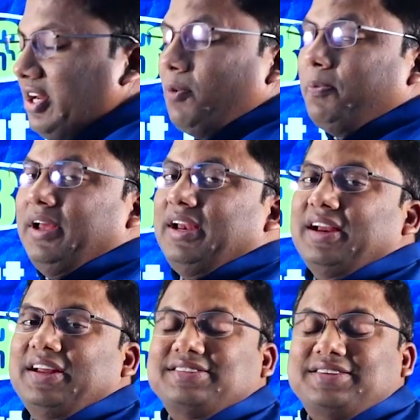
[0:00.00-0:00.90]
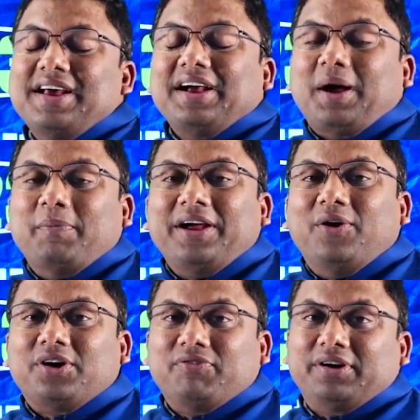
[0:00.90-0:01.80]
in opinion is coming
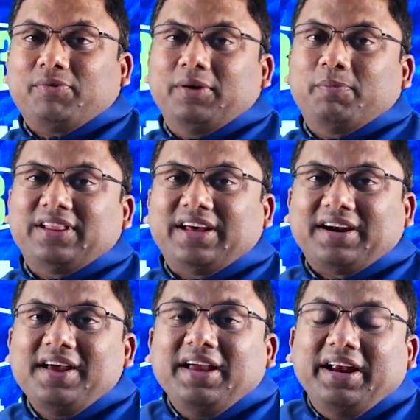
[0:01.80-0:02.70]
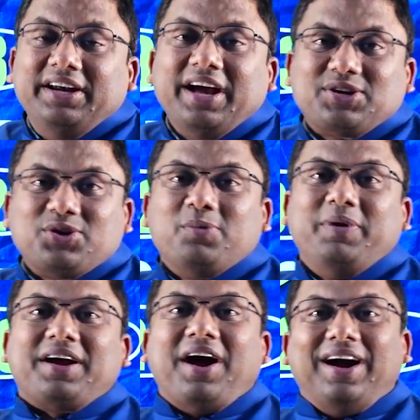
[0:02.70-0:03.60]
out between whether India should
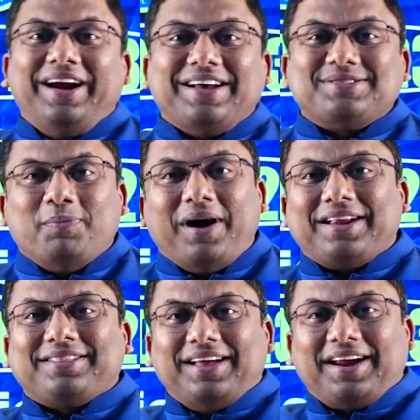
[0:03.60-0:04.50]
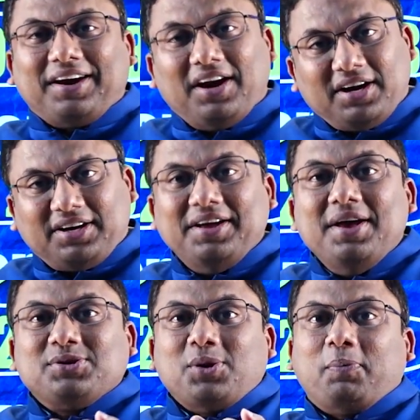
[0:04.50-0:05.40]
be called as Bharat or not.
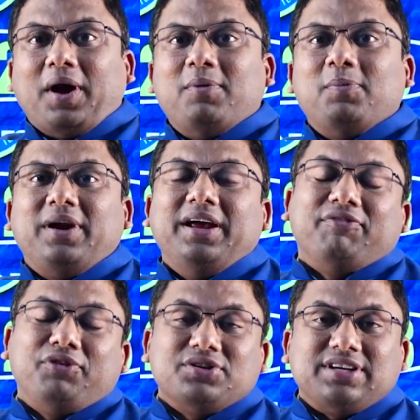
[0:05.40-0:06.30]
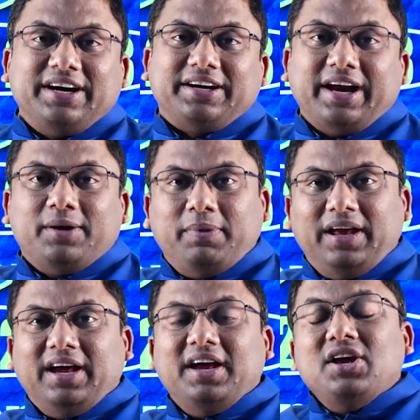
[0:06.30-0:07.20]
So probably in future it can be
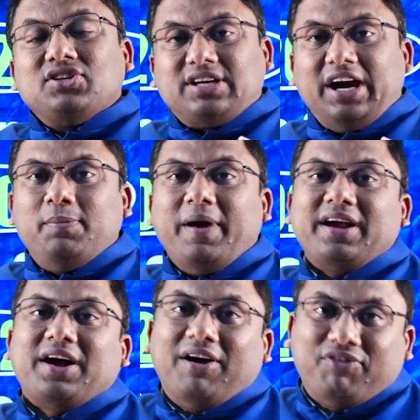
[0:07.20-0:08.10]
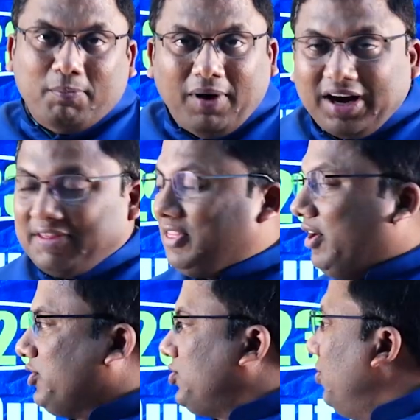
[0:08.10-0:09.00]
a State Bank of Bharat
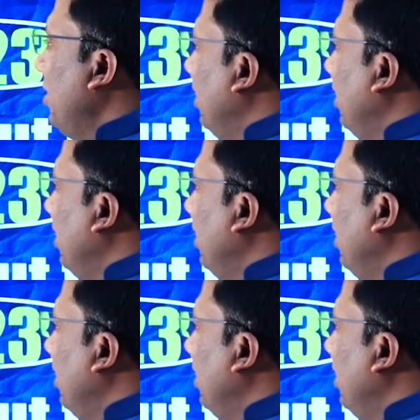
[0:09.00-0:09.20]
also.